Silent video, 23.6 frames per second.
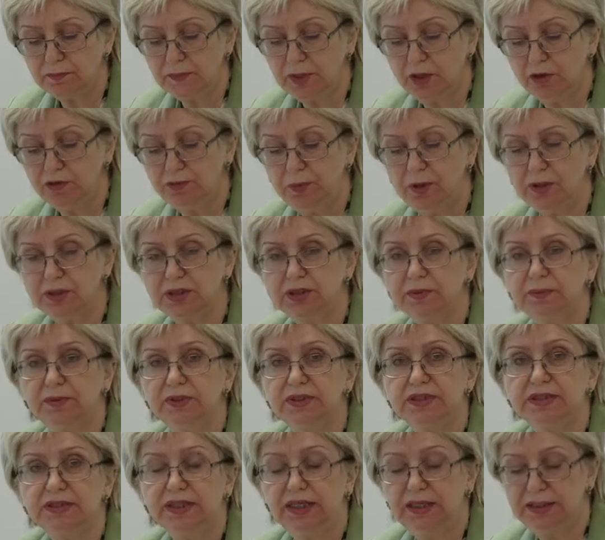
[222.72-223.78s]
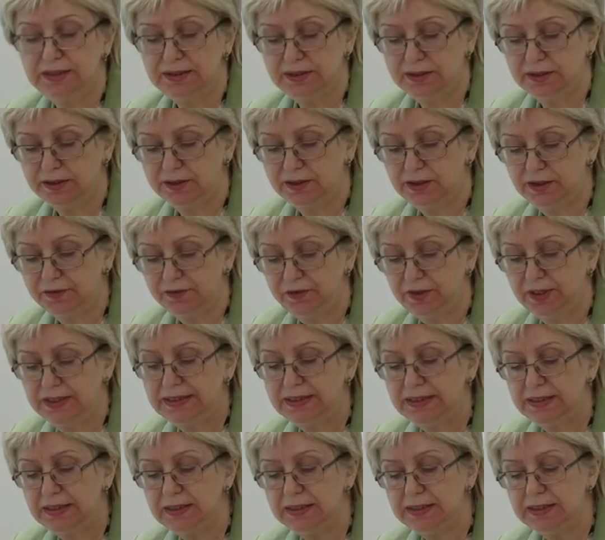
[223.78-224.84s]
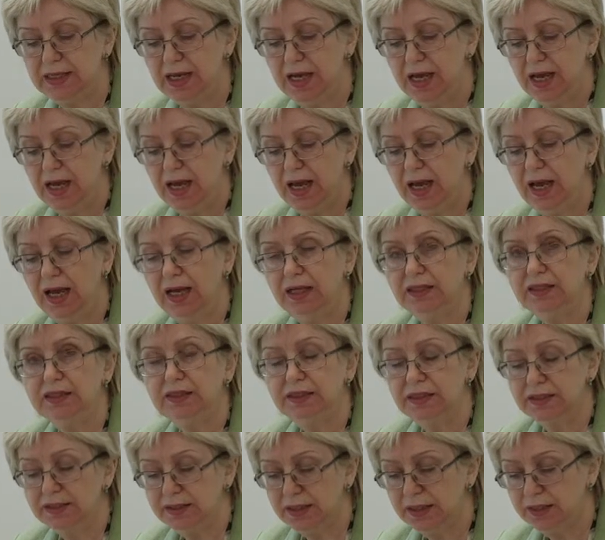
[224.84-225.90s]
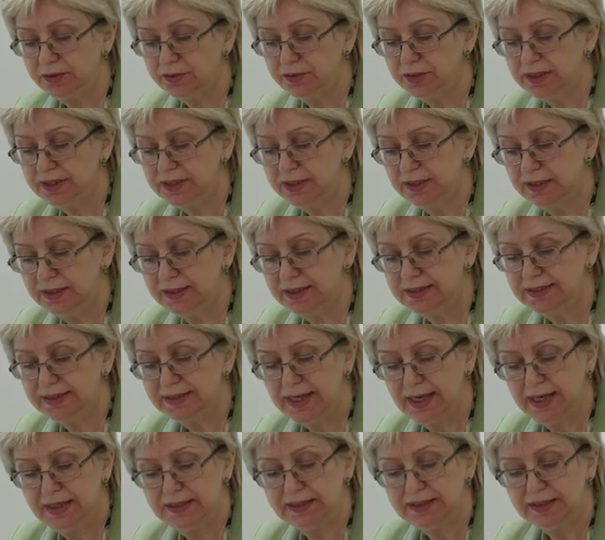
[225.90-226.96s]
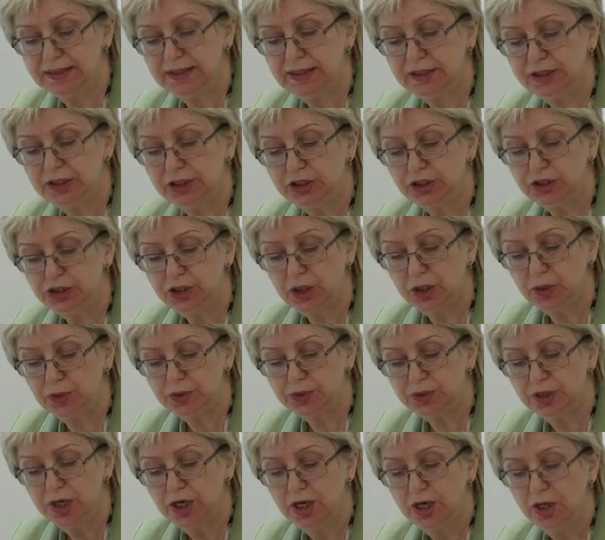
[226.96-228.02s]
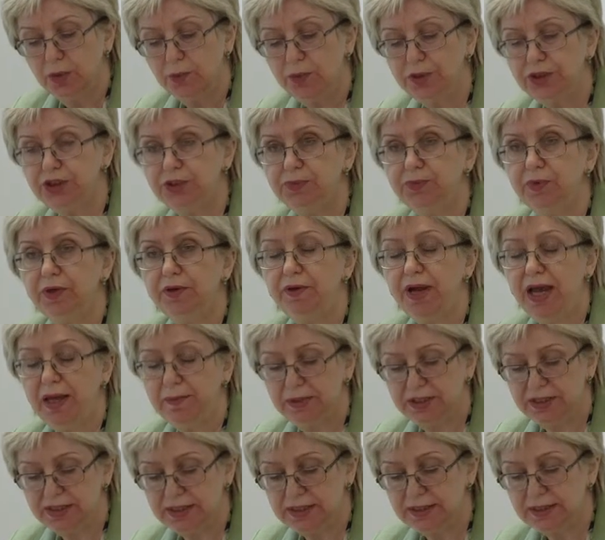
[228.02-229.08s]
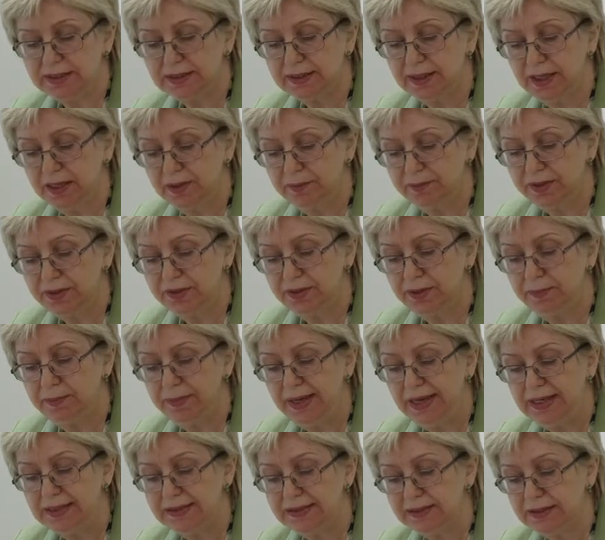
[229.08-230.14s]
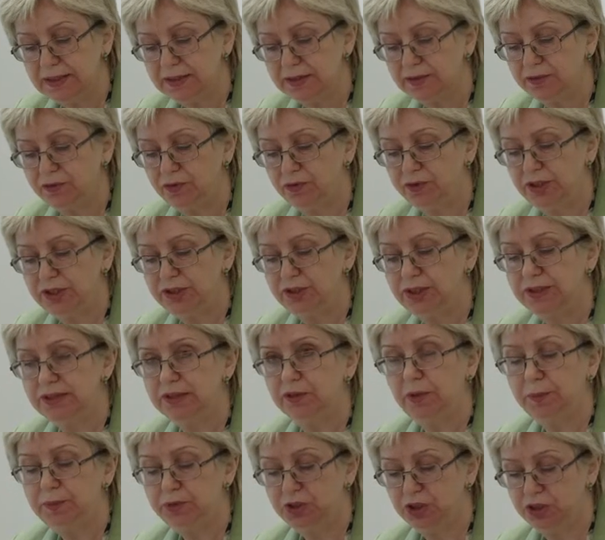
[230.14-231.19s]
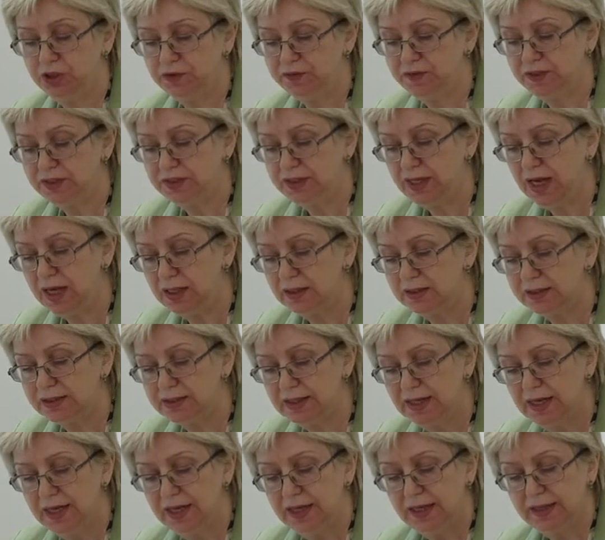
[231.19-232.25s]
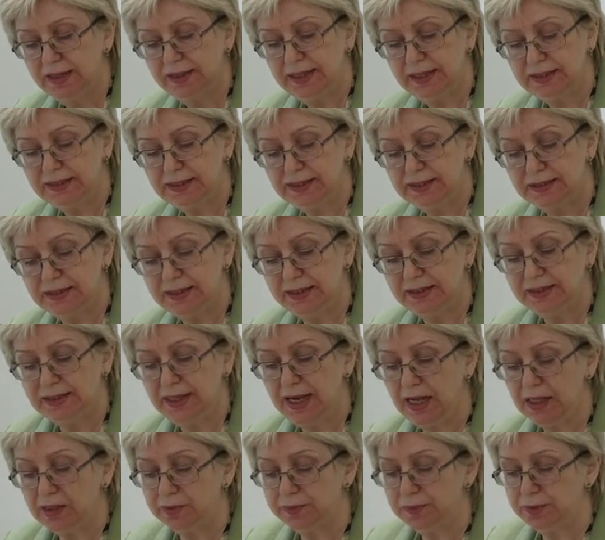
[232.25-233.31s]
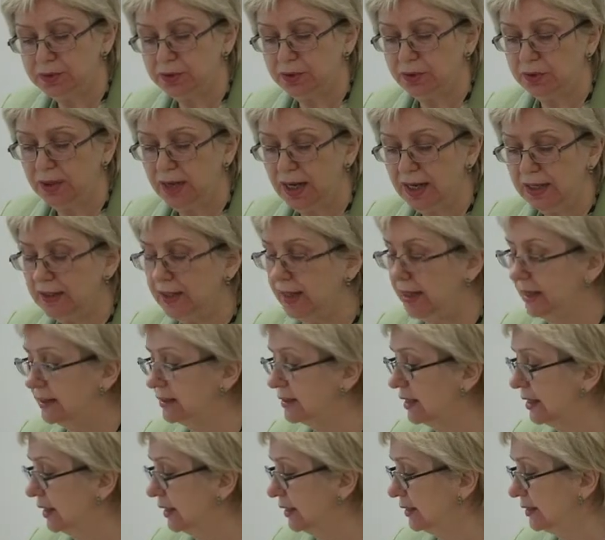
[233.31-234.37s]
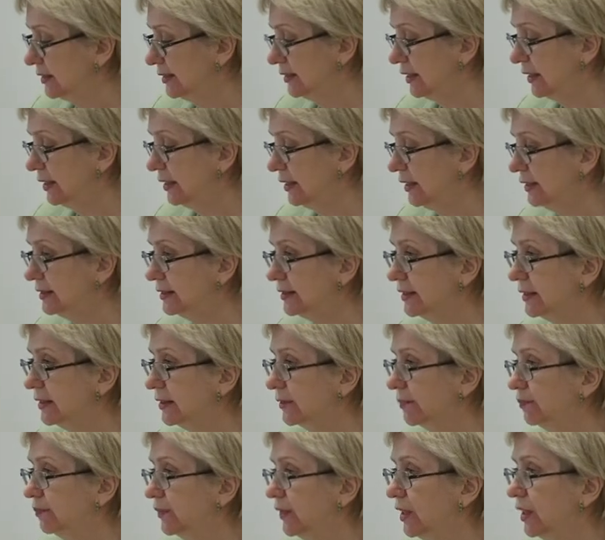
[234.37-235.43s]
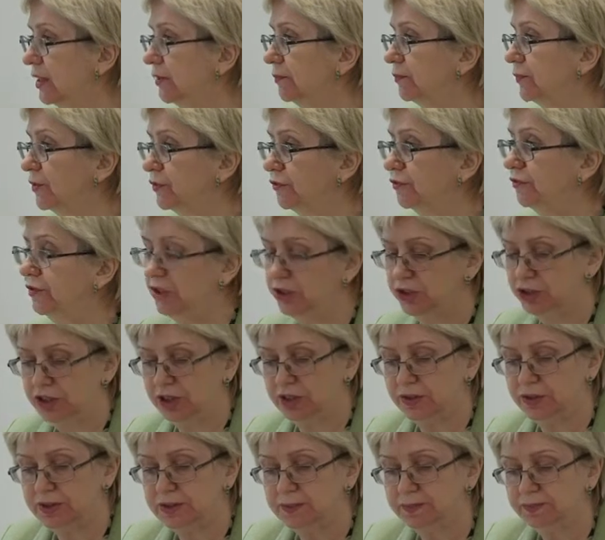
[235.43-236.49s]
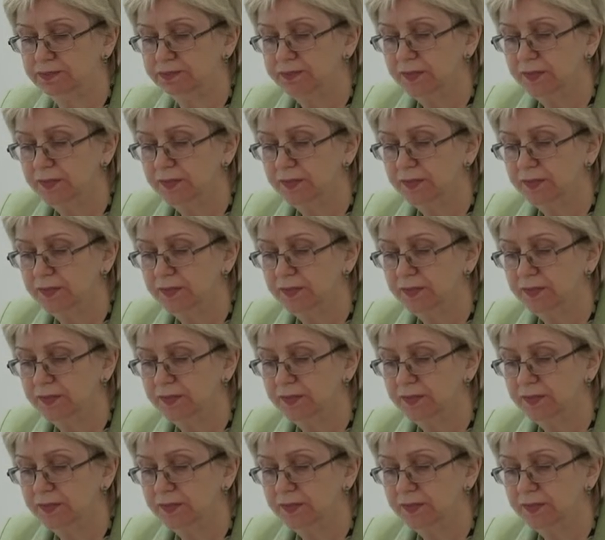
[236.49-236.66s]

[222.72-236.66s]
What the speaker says: of possible stylistic differences, and it is interesting in the sense that it shows which parameters can be the basis for the description of styles, that is, it helps to highlight stylistic features.